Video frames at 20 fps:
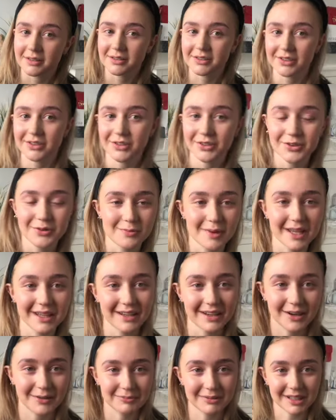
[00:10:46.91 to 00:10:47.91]
to do your
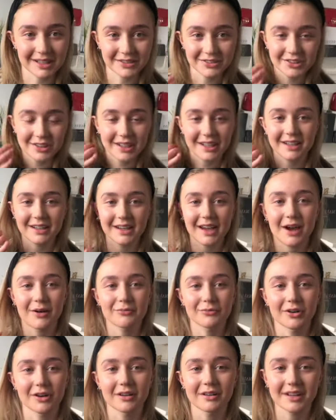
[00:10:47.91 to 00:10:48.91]
makeup literally in a
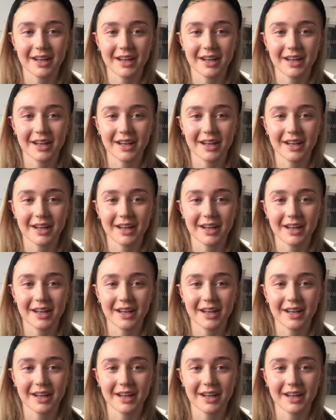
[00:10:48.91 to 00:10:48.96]
camera.